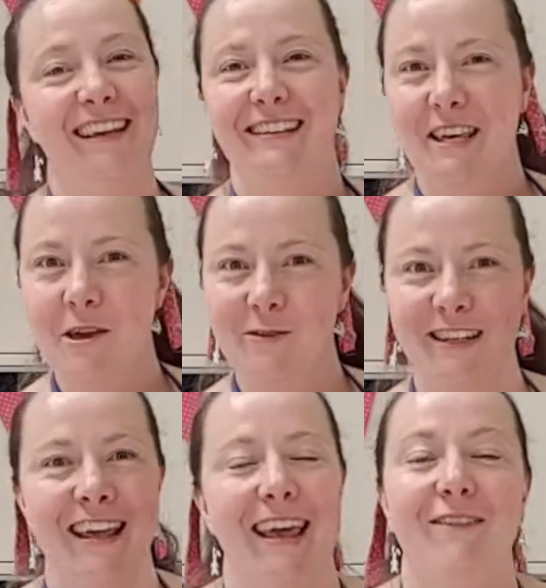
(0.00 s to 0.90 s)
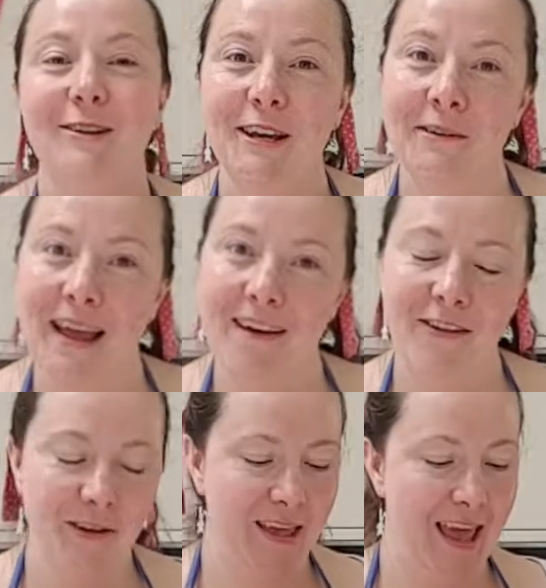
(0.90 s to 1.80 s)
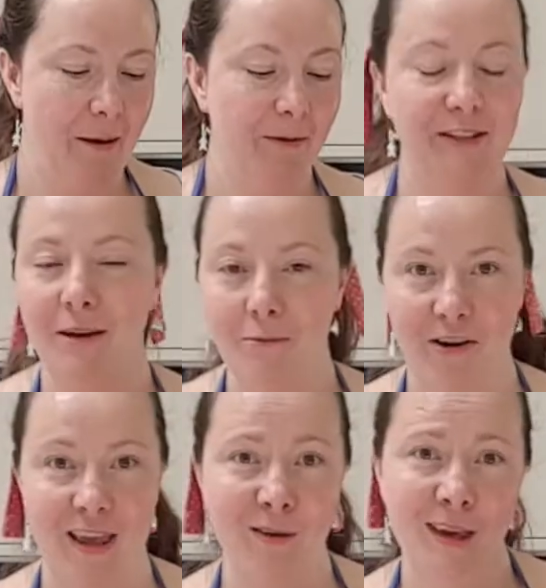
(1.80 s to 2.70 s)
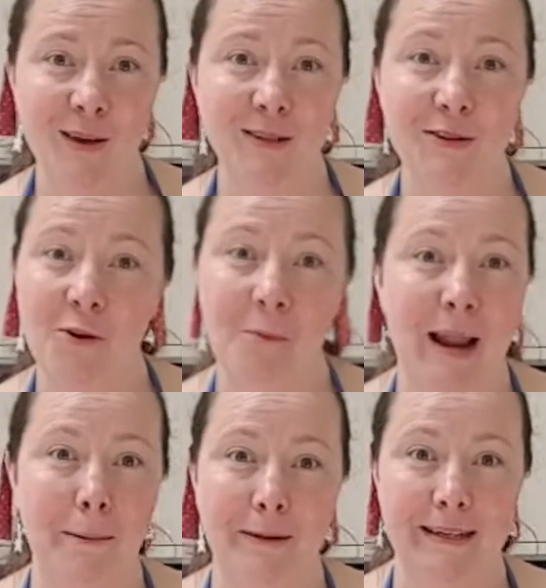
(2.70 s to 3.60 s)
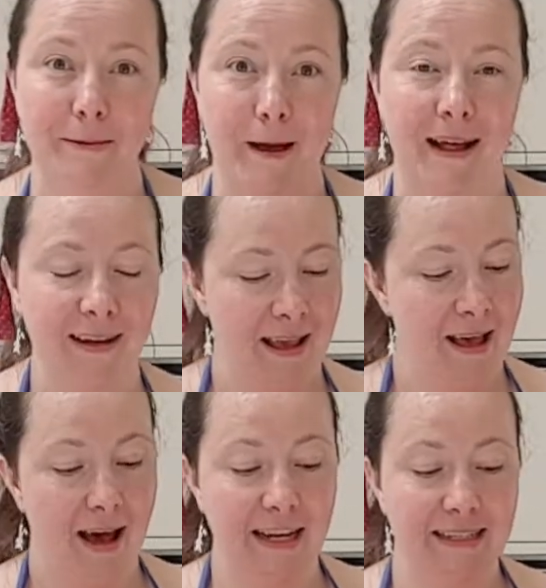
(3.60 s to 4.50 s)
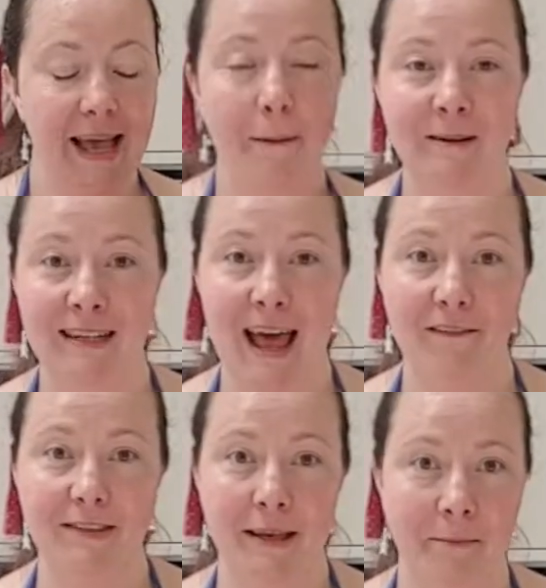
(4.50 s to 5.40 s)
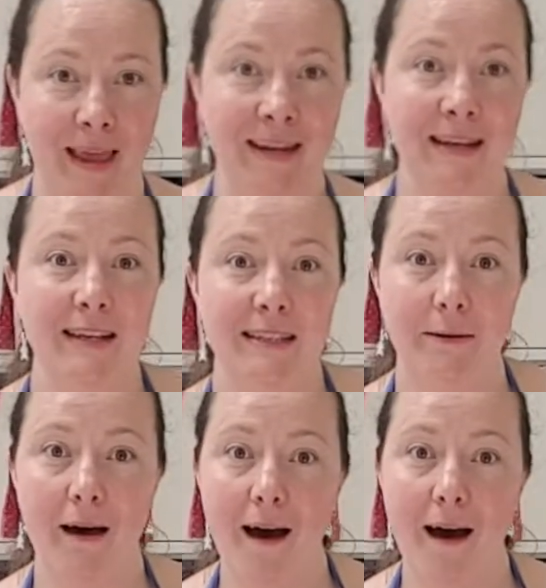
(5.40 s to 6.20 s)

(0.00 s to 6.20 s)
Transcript: It's huge. If you don't have a cooking apple, don't worry, you can use a normal apple as well. I just happen to have some in. So